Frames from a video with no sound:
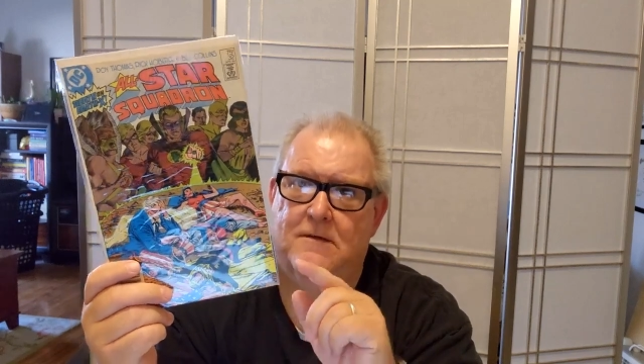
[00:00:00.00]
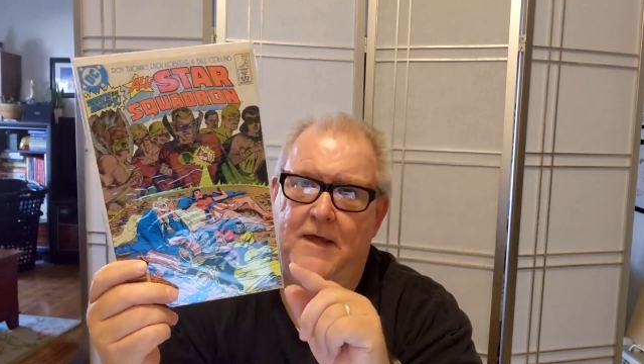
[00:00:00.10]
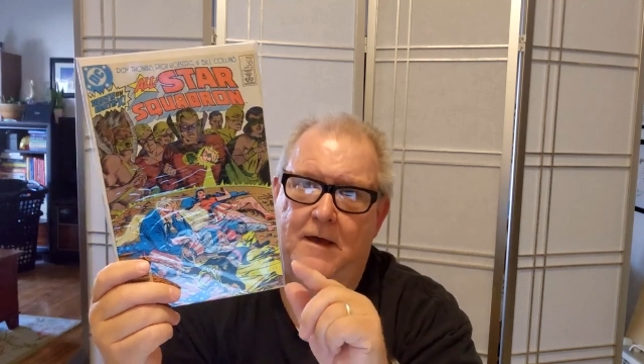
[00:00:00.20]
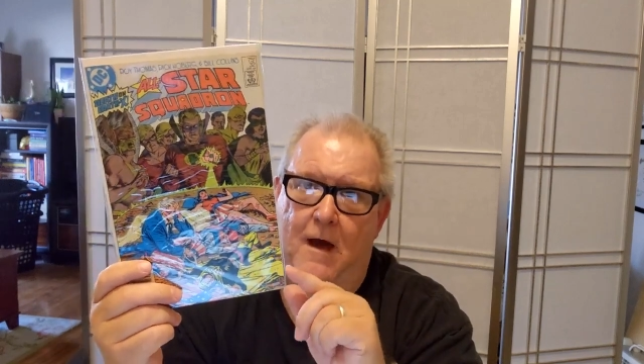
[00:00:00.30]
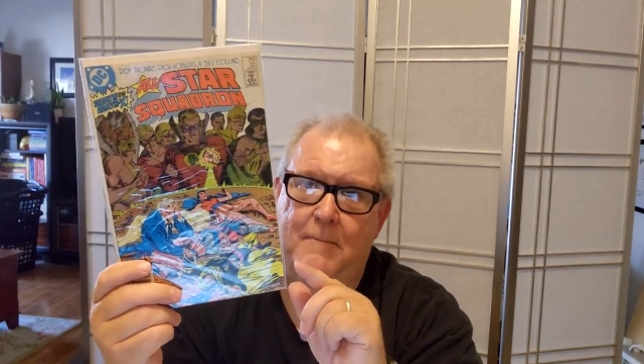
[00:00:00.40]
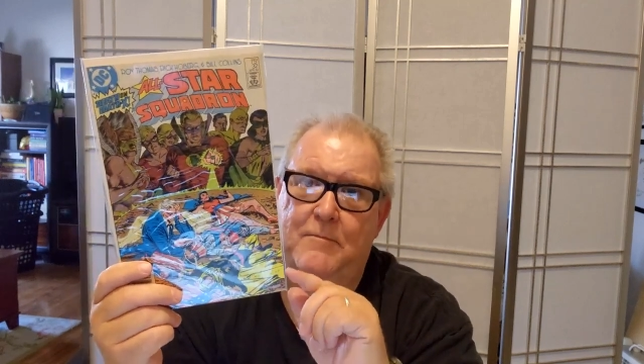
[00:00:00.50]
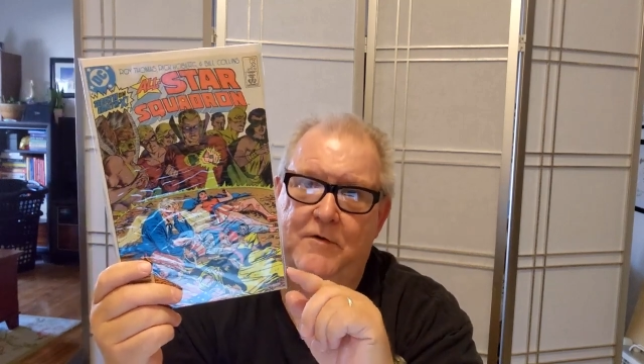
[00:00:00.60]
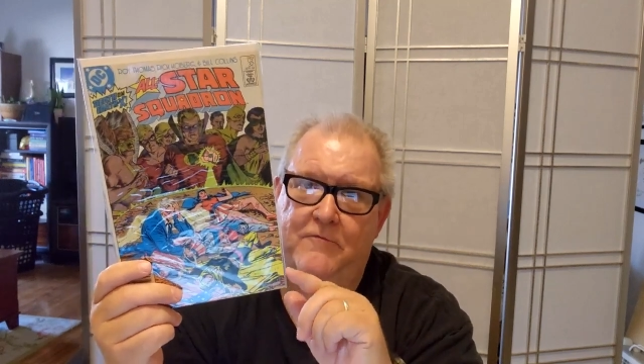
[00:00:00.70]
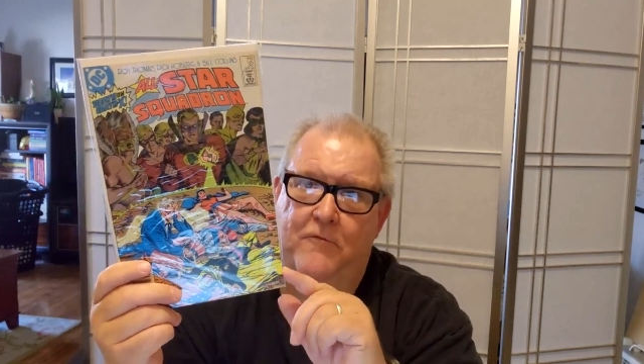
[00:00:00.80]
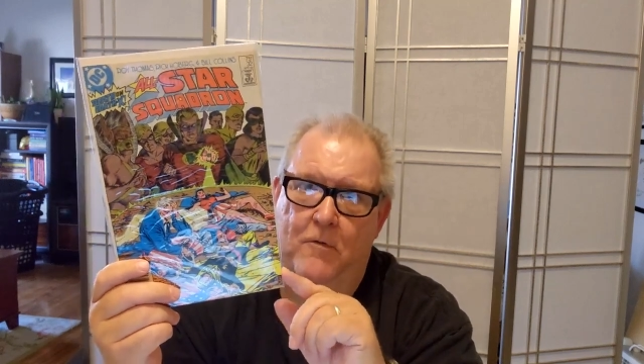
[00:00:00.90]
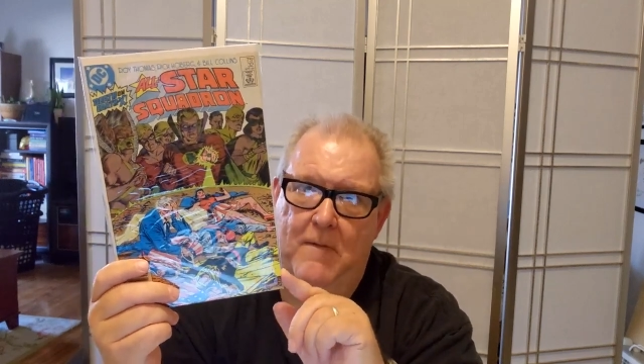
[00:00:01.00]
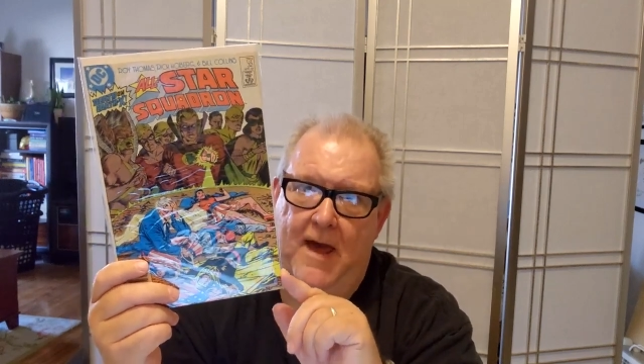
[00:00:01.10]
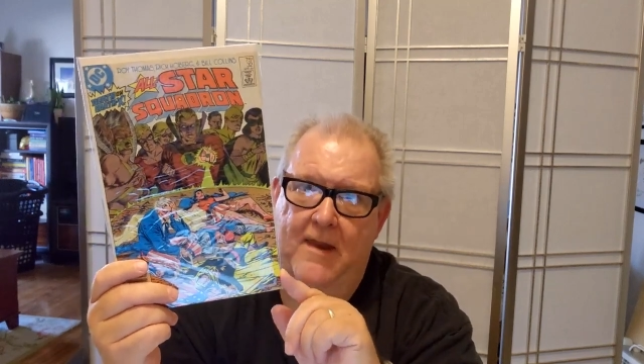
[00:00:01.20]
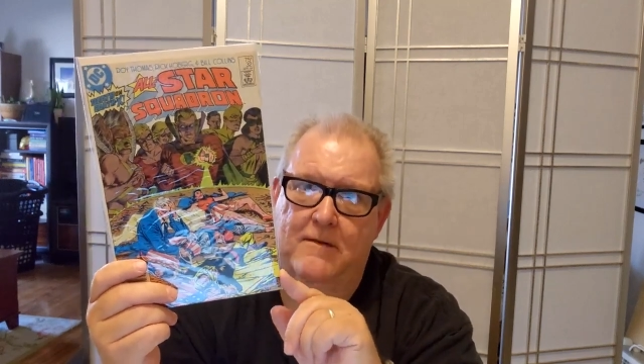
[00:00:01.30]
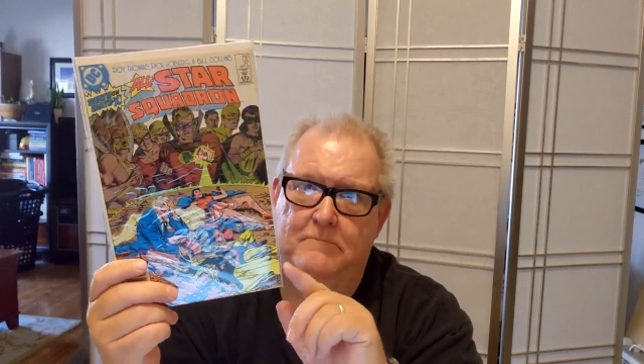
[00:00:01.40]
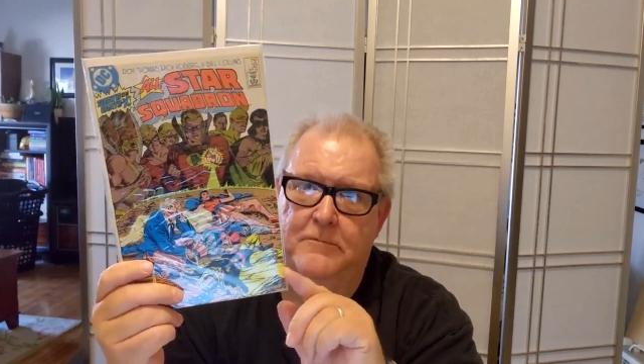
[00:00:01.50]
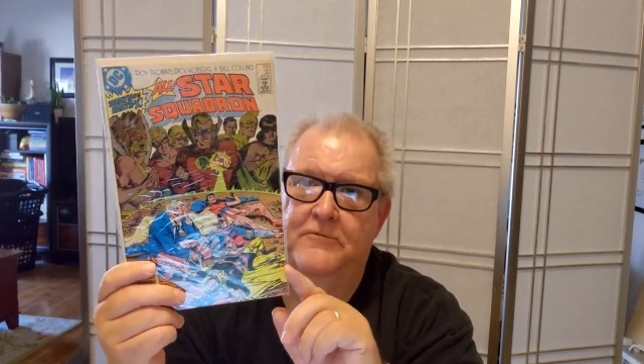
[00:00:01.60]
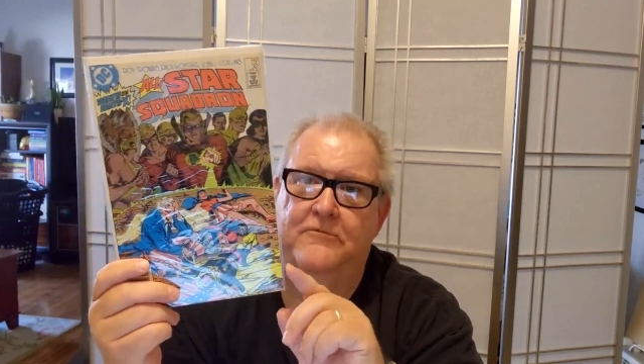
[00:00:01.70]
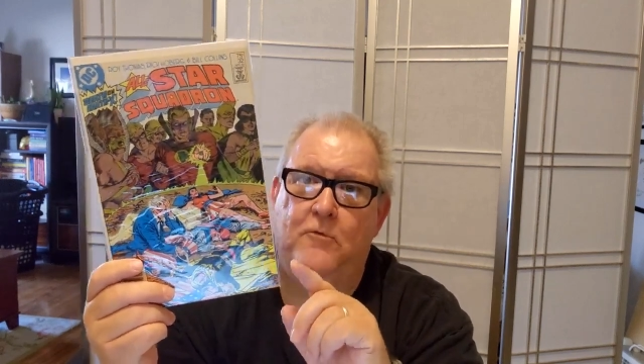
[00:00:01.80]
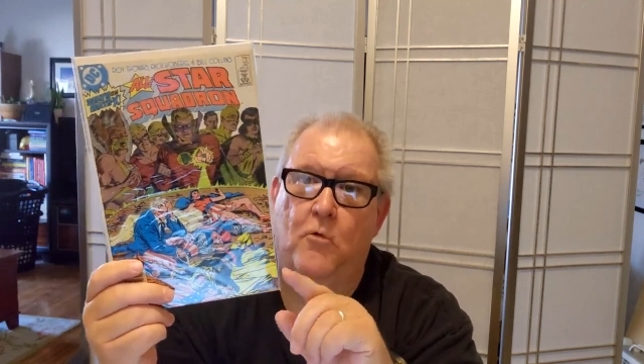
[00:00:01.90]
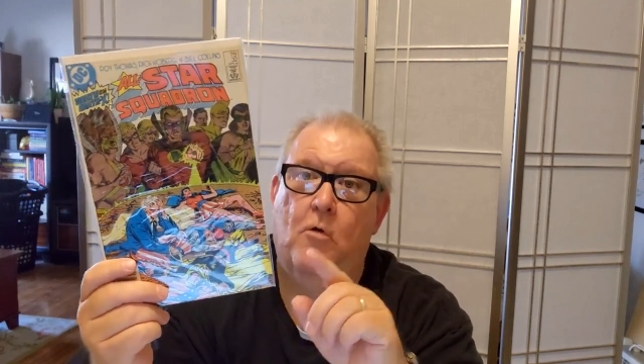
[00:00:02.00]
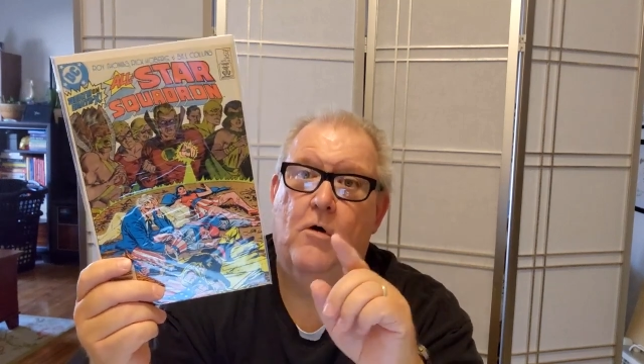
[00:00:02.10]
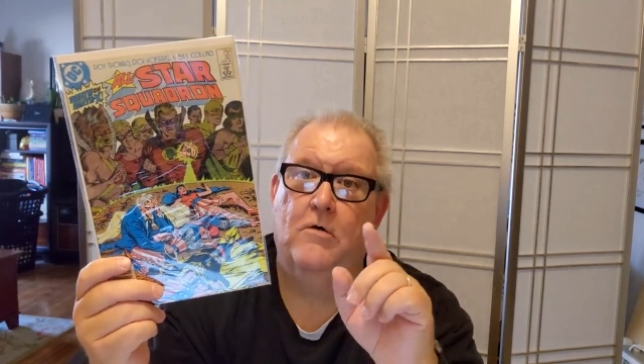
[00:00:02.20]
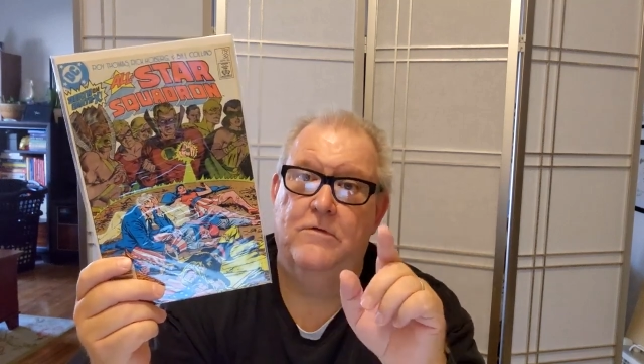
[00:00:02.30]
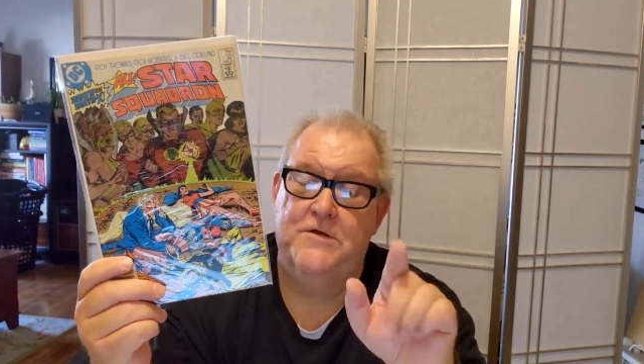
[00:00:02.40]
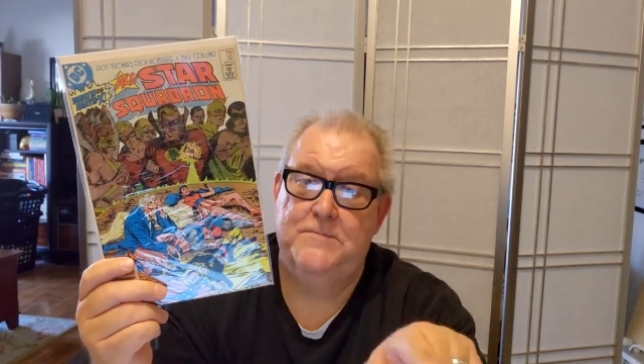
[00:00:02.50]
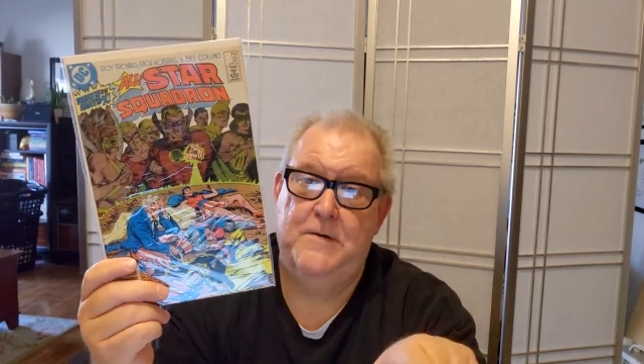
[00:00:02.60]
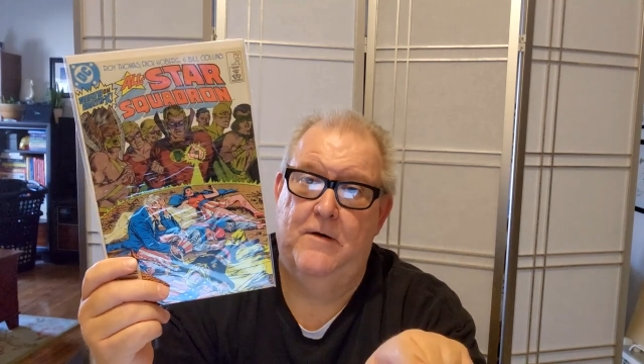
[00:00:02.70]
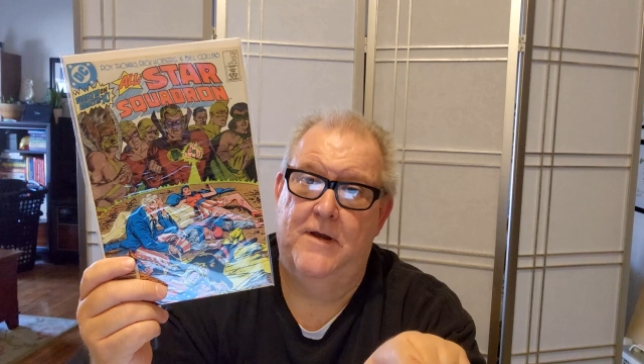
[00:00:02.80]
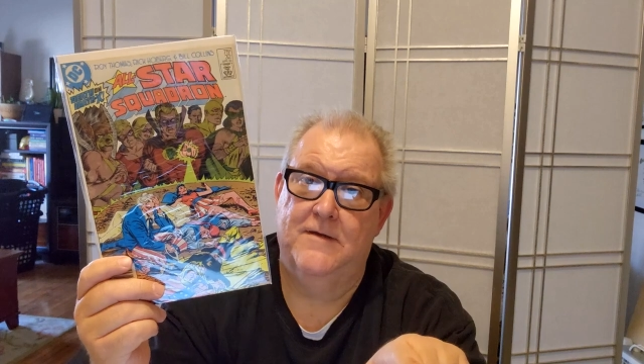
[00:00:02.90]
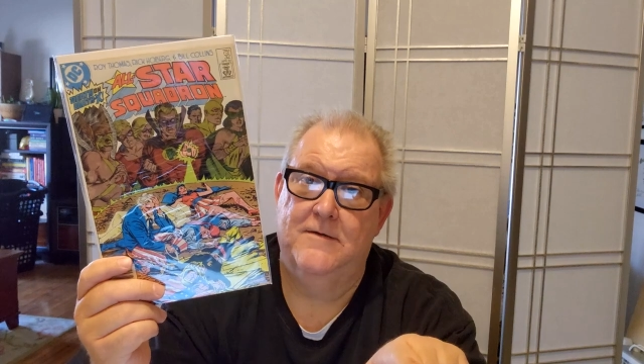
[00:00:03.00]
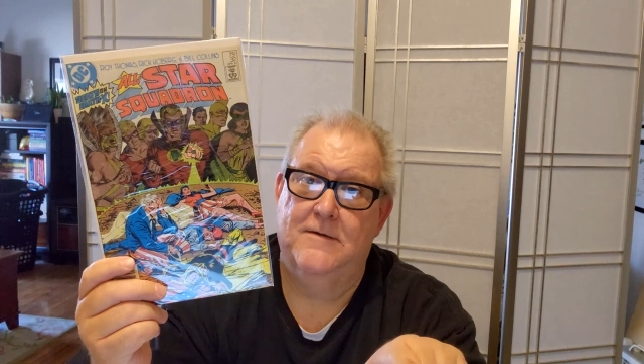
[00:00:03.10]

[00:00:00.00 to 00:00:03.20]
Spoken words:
like comic book format, before the Spirit.